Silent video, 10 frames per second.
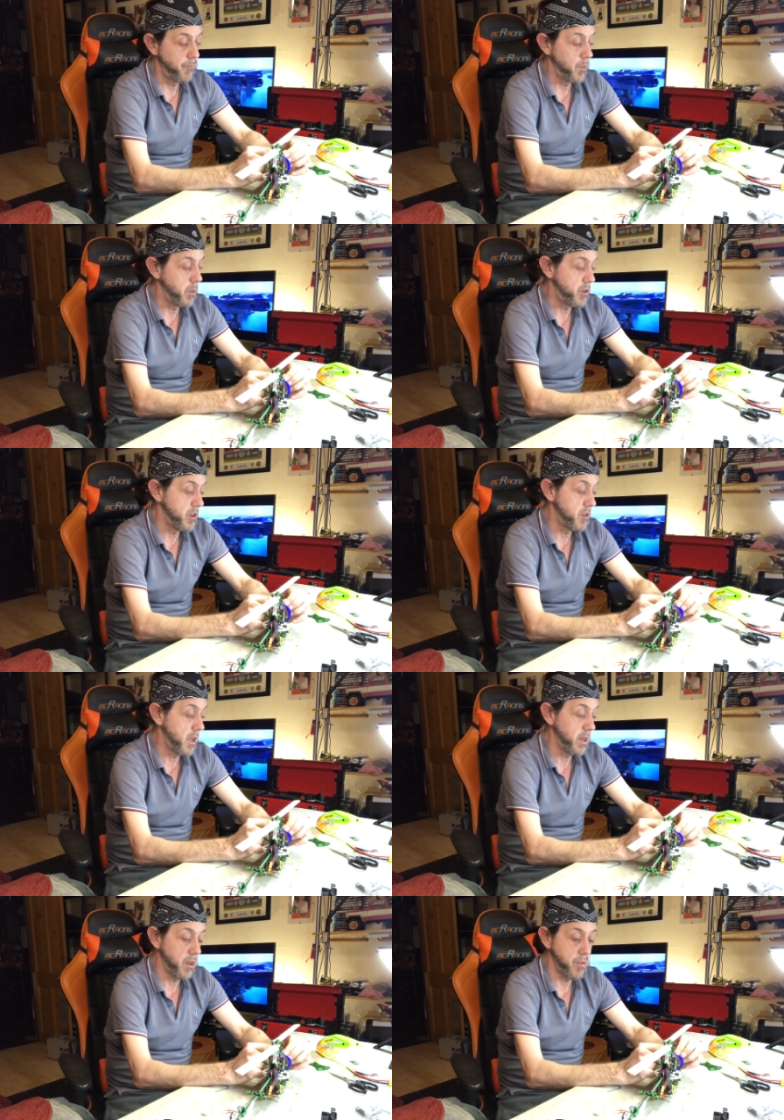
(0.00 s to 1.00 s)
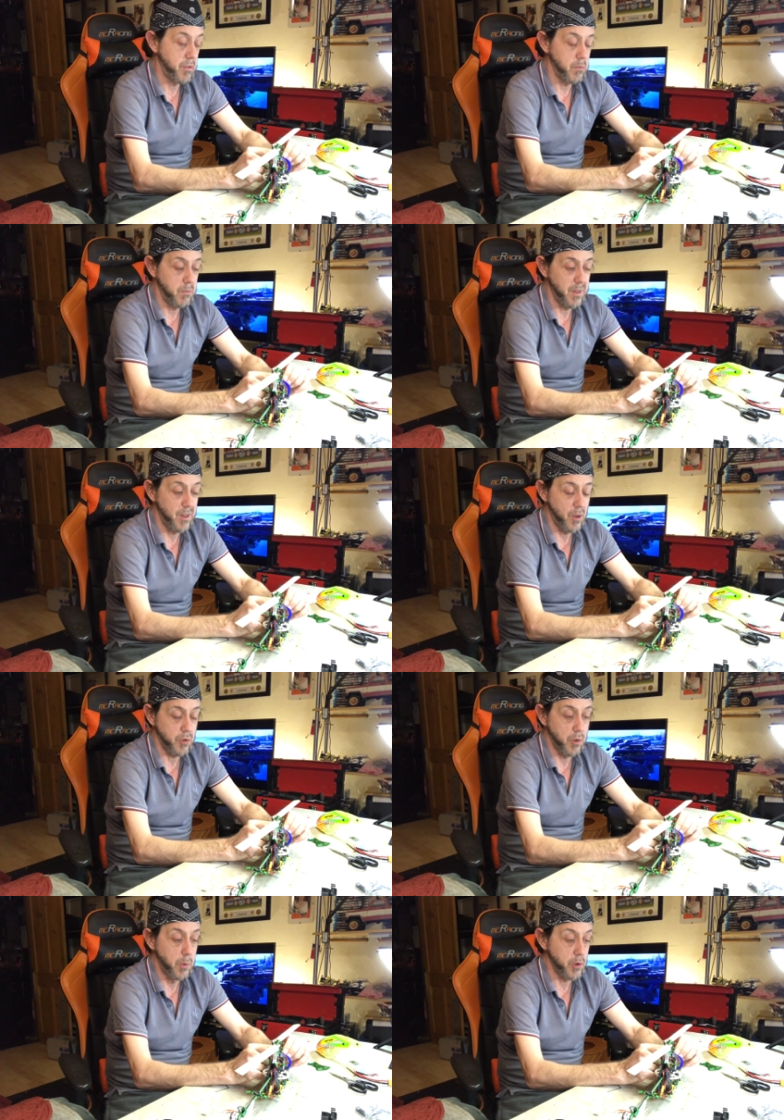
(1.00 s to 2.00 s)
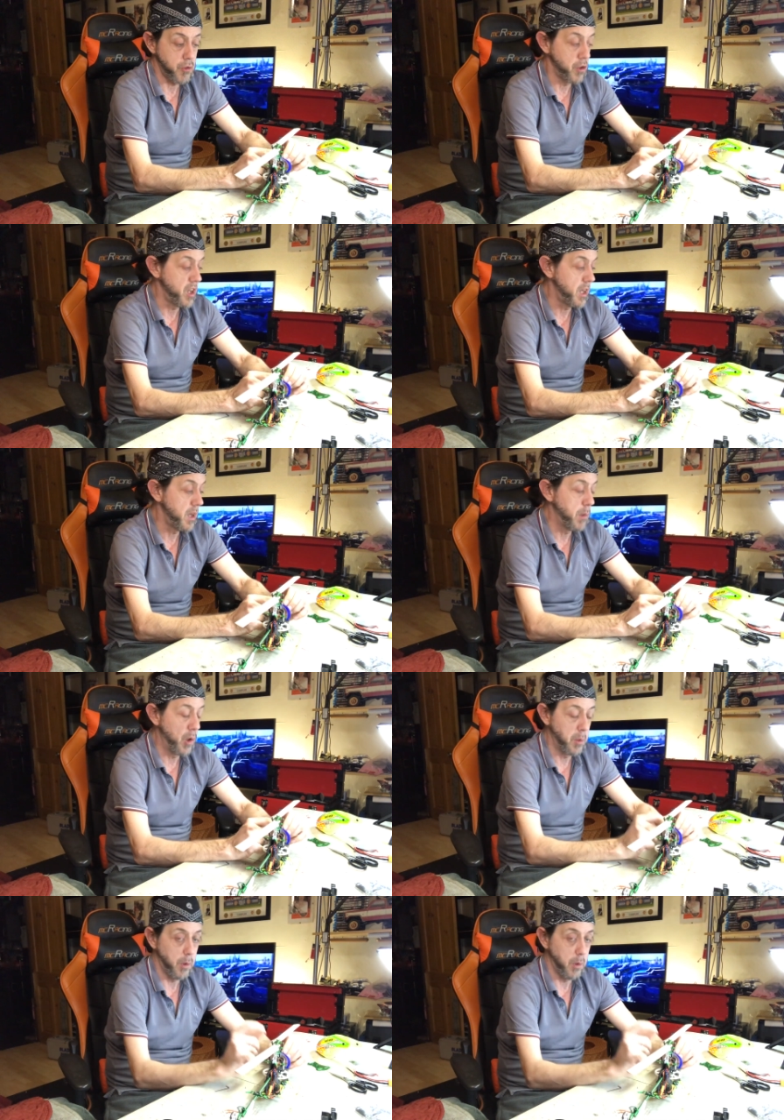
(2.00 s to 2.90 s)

which is like your not so much 3D mode,